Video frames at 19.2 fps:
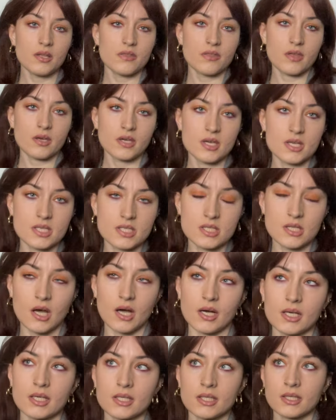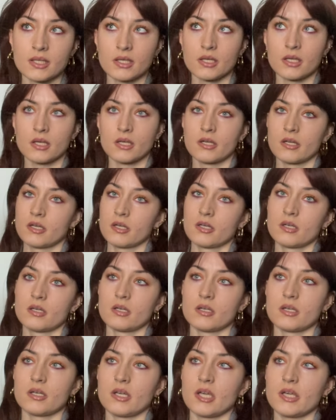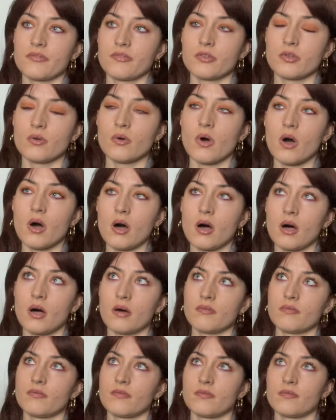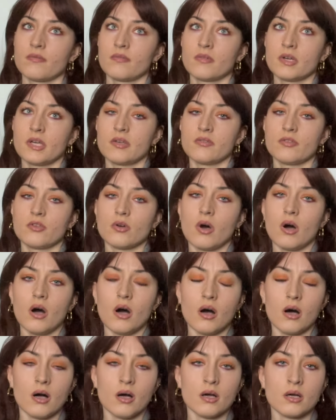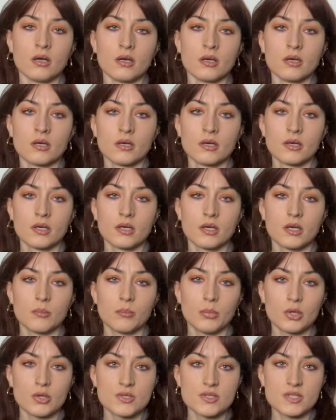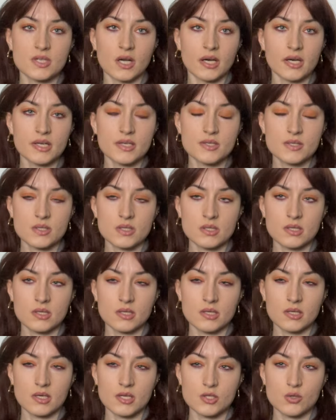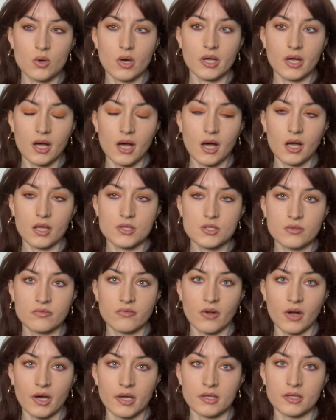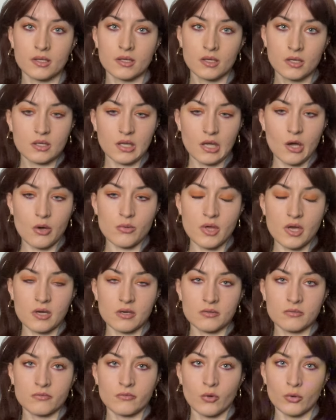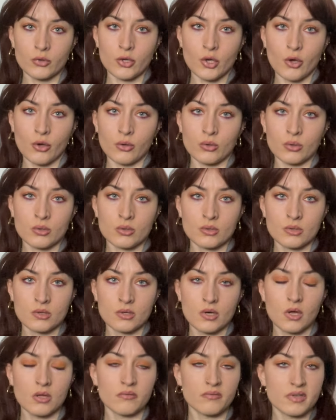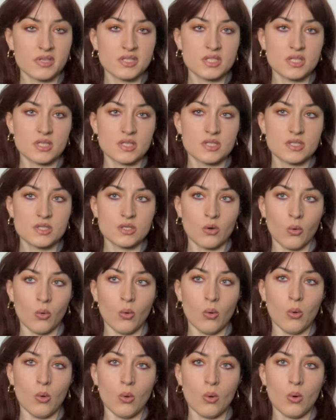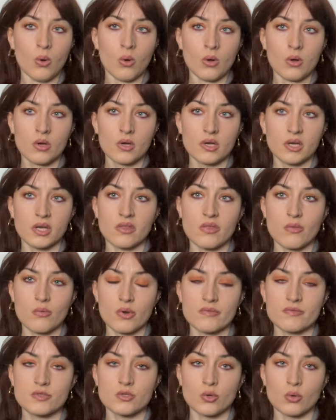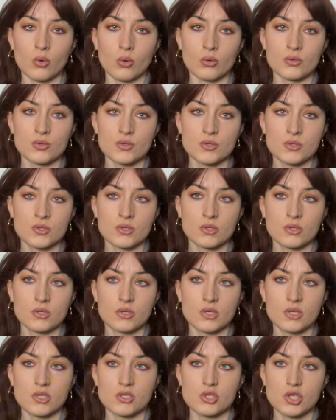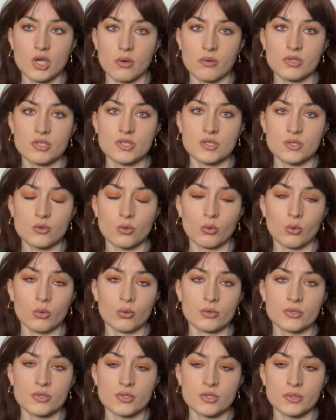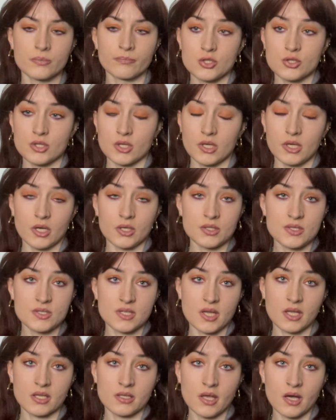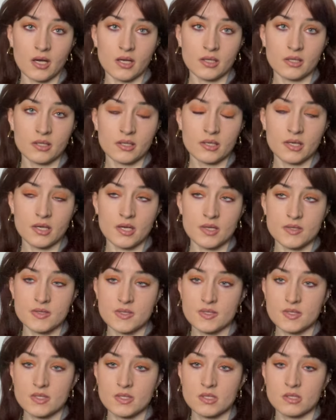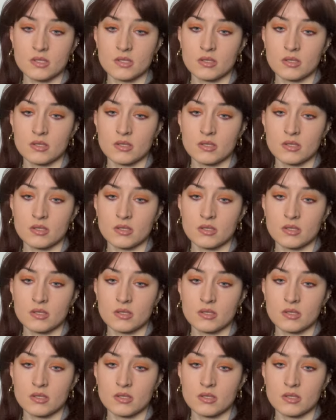thing is that if you're if you're plus size it's quite hard to find clothing for you on Vinted or in thrift stores in charity stores totally understand that it's